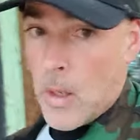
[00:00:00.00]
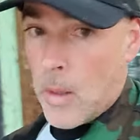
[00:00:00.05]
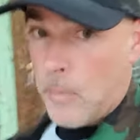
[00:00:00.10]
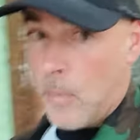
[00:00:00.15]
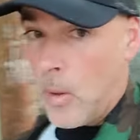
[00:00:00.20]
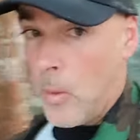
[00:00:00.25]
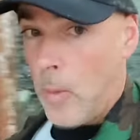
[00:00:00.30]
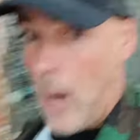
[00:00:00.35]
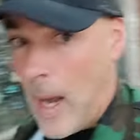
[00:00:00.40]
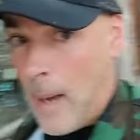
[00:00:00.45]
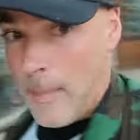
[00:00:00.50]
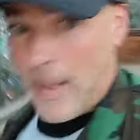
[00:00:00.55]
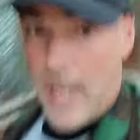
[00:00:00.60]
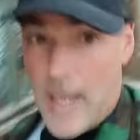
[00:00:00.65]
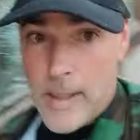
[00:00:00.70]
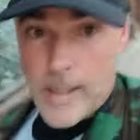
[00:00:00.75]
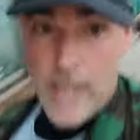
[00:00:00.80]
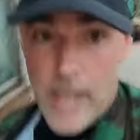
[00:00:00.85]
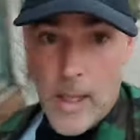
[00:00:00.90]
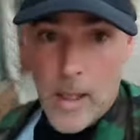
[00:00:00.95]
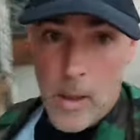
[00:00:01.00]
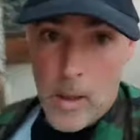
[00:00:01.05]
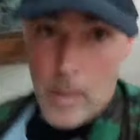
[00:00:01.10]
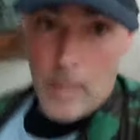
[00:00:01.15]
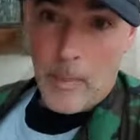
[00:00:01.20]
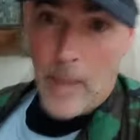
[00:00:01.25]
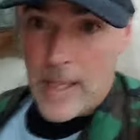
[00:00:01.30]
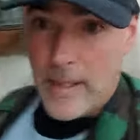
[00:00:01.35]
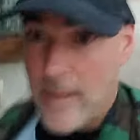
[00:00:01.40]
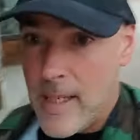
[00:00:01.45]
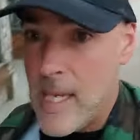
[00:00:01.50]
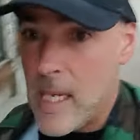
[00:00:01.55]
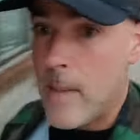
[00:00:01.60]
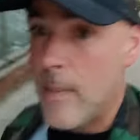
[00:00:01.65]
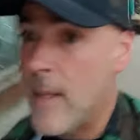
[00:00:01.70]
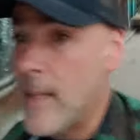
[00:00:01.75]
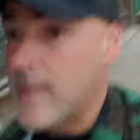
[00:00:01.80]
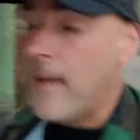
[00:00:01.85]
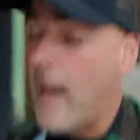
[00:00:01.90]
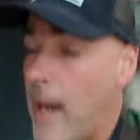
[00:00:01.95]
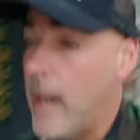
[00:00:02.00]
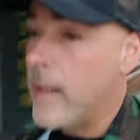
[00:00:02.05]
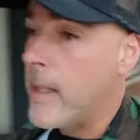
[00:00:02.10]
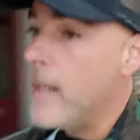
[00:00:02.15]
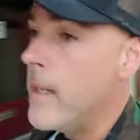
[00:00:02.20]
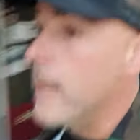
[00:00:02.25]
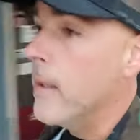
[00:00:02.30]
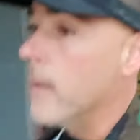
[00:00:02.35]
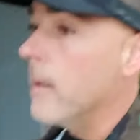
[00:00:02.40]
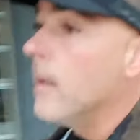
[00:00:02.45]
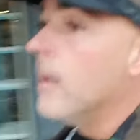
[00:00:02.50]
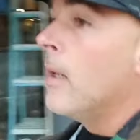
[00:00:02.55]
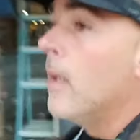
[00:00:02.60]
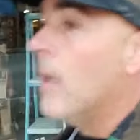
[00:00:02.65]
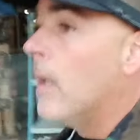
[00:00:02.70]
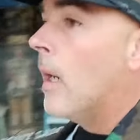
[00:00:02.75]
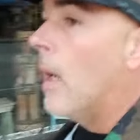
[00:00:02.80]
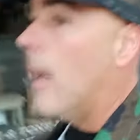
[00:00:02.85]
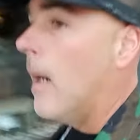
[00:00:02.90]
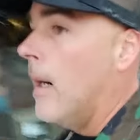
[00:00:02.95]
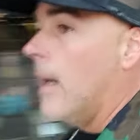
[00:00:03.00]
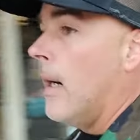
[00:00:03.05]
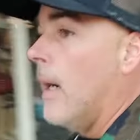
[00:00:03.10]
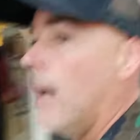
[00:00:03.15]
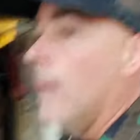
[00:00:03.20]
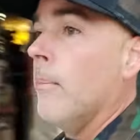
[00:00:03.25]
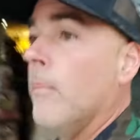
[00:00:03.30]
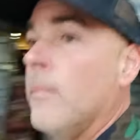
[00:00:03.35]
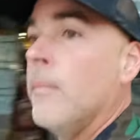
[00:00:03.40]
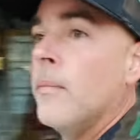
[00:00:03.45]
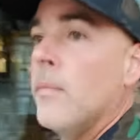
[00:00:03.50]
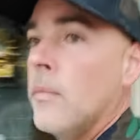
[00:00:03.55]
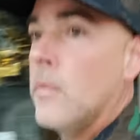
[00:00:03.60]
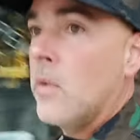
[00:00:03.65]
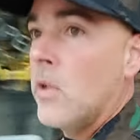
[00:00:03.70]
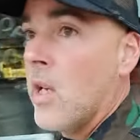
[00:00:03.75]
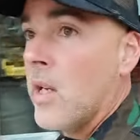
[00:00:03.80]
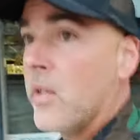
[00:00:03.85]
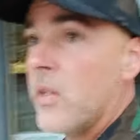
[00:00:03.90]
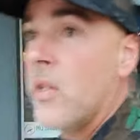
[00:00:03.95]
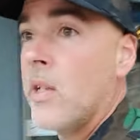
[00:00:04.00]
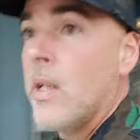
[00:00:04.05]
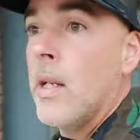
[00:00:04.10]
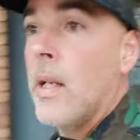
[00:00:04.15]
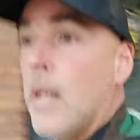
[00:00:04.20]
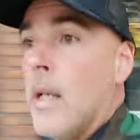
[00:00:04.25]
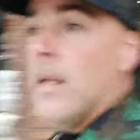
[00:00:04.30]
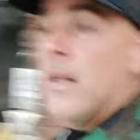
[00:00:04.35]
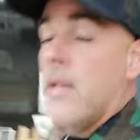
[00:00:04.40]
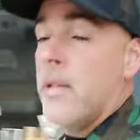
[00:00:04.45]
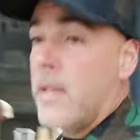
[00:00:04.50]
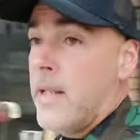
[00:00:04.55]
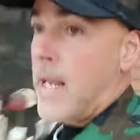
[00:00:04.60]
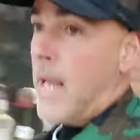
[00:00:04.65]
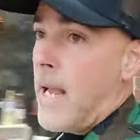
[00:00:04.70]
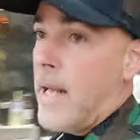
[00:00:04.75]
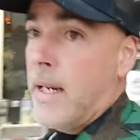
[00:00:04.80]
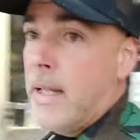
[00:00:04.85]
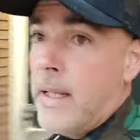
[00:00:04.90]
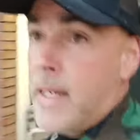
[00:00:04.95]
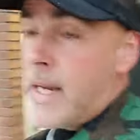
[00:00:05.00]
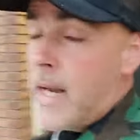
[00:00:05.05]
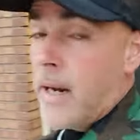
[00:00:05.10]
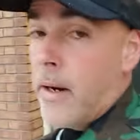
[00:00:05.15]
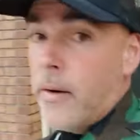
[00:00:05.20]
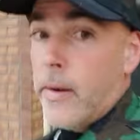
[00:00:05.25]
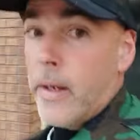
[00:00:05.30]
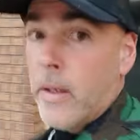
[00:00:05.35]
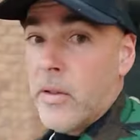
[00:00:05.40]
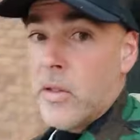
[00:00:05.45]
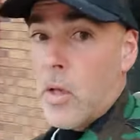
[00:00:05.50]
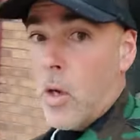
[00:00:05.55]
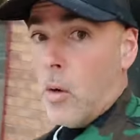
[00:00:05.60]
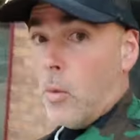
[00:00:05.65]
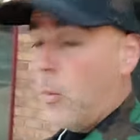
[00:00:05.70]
but I'm out here. My team is out here, um, just scanning the area. So